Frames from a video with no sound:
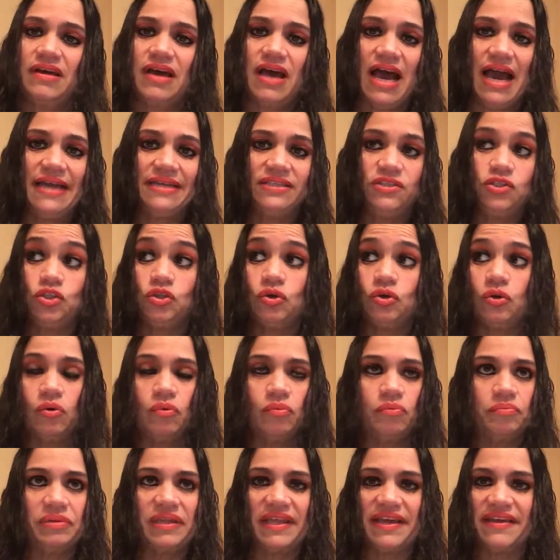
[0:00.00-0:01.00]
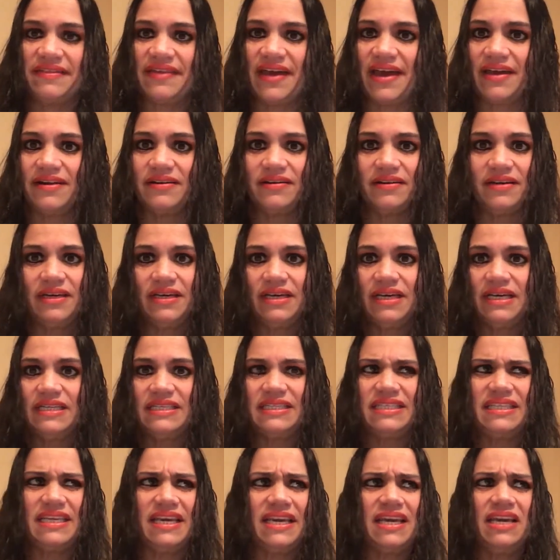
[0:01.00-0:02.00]
I don't play that.
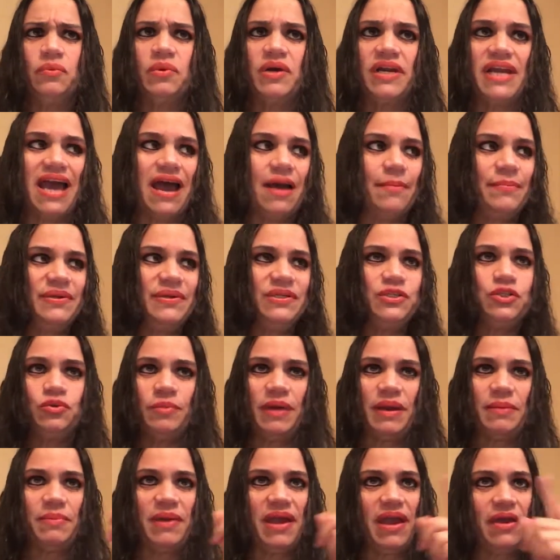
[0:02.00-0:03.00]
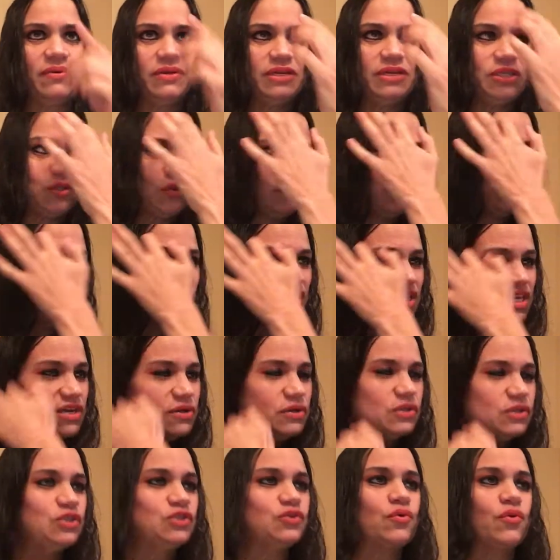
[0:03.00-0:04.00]
Seeing what happened to my parents over the
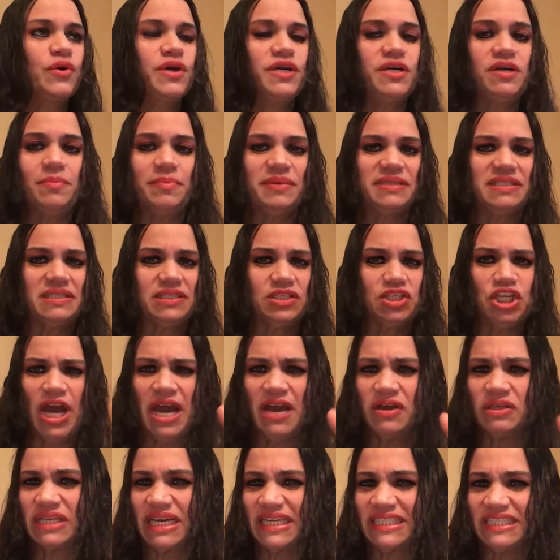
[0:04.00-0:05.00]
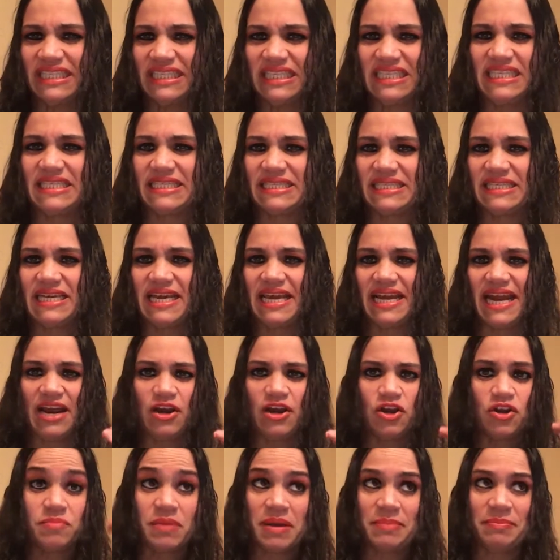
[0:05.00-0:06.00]
years growing up as a child, I didn't see it. I
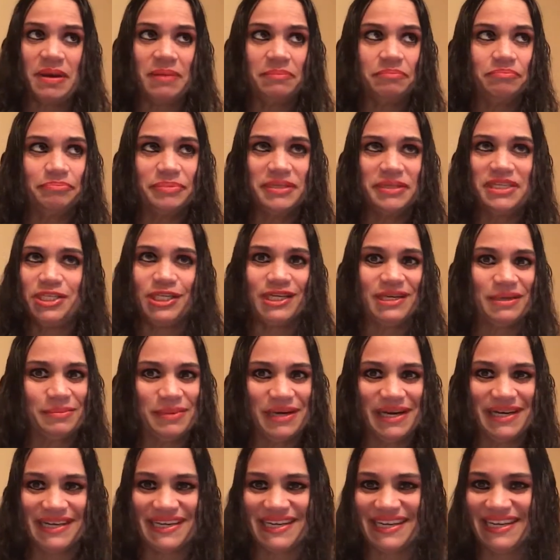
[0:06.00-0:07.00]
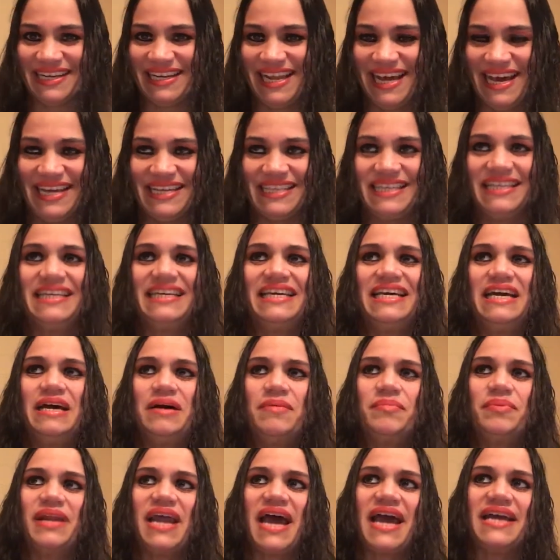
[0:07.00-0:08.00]
heard my mom bitching about it a lot,
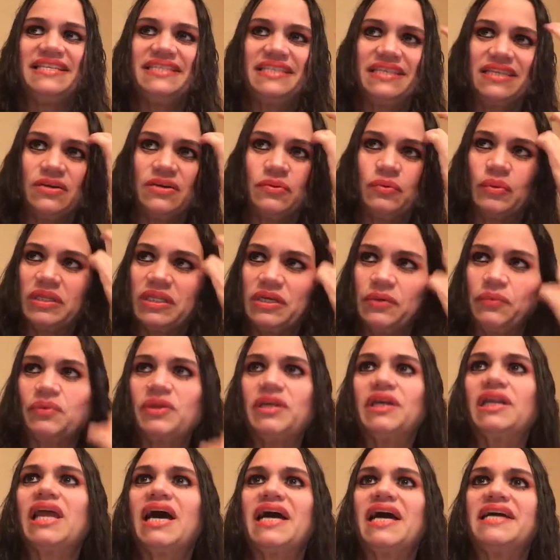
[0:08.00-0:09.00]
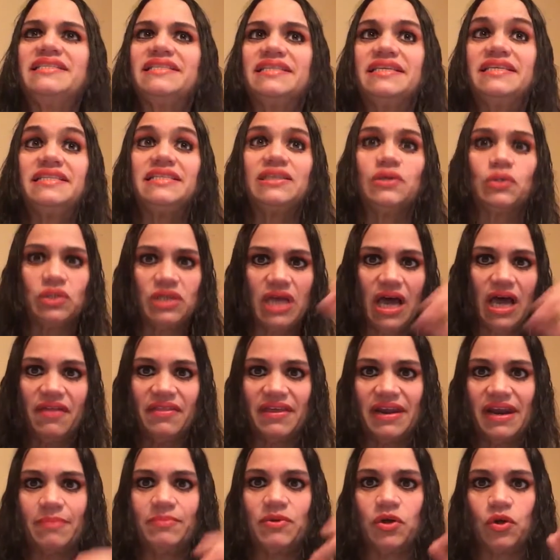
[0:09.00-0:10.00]
but I didn't really realize it till now
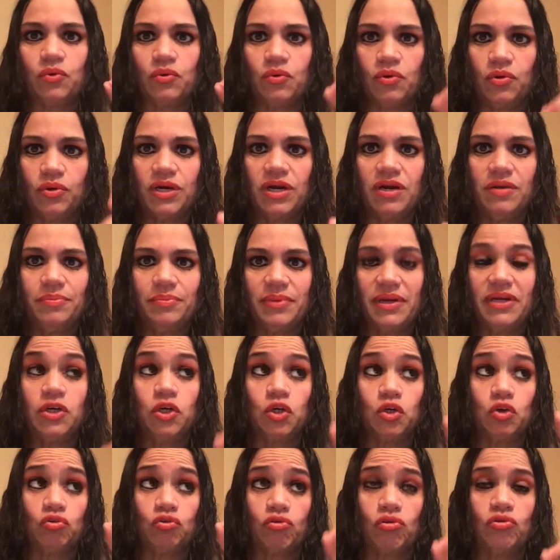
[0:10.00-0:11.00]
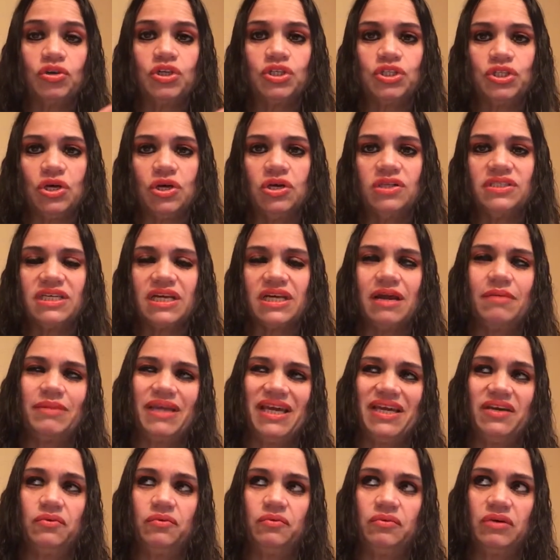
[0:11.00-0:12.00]
that I'm a grown up and a grown adult. And I'm
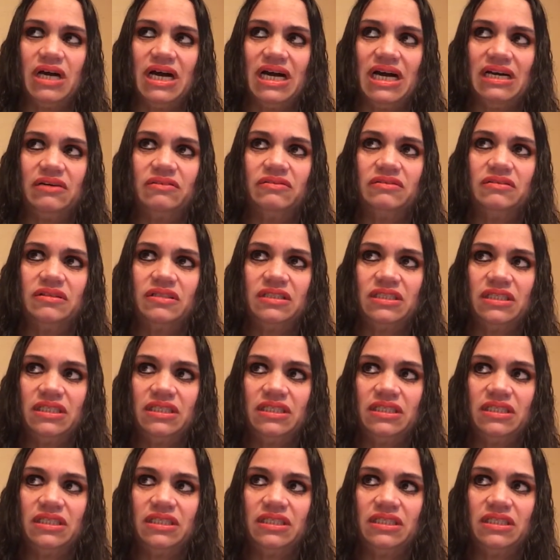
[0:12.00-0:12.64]
like, wow,